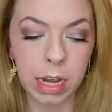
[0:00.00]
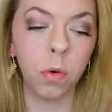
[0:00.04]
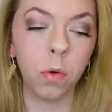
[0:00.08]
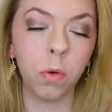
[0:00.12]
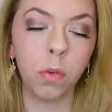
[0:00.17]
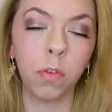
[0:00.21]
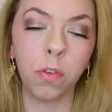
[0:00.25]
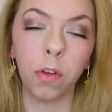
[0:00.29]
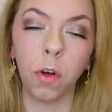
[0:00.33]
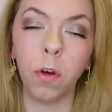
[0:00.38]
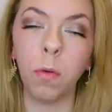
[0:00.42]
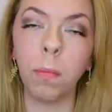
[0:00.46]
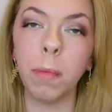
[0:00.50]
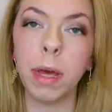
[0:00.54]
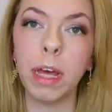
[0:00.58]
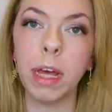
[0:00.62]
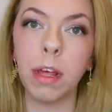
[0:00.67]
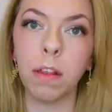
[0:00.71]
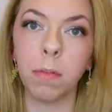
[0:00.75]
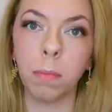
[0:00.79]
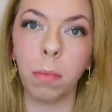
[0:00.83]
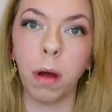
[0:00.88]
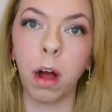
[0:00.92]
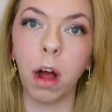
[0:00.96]
Your
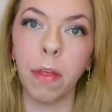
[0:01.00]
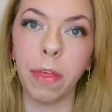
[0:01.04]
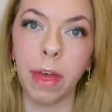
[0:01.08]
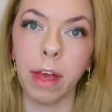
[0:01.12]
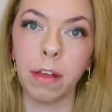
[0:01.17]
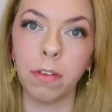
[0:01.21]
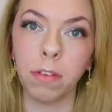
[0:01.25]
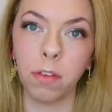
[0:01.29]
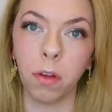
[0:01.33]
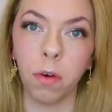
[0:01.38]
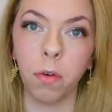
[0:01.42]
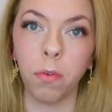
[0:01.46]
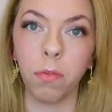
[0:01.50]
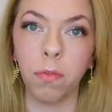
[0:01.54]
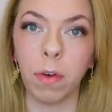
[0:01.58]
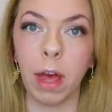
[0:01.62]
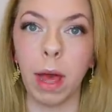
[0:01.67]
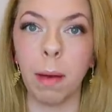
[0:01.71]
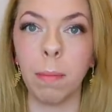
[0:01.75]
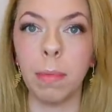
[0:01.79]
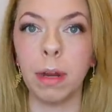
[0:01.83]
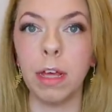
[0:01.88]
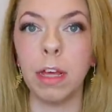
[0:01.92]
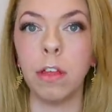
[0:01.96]
soulmate is part of that soul
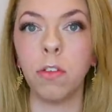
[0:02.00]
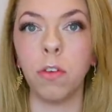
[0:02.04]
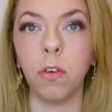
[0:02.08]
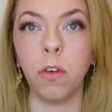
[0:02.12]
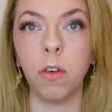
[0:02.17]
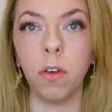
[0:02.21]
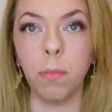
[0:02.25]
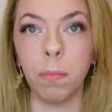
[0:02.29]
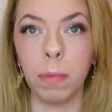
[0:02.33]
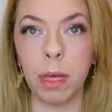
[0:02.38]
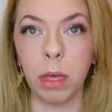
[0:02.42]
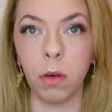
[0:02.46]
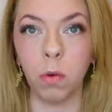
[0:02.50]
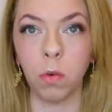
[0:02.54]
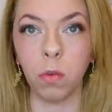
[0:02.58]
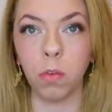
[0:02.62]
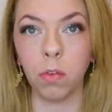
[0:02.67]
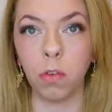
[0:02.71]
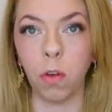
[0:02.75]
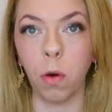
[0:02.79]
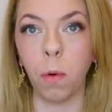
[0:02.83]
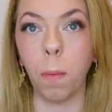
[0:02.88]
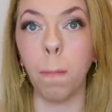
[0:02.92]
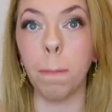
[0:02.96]
family, so you'd meet your
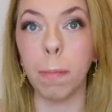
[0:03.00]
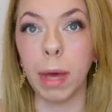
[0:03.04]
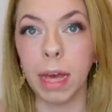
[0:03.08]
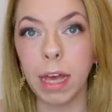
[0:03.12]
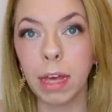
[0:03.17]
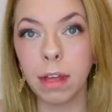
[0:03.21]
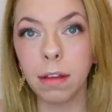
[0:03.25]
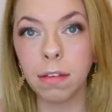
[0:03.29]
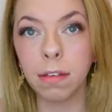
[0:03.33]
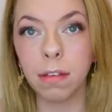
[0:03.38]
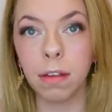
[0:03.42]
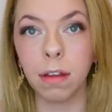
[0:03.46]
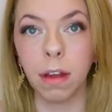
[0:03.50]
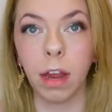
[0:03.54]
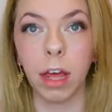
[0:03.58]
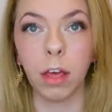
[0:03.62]
soulmate,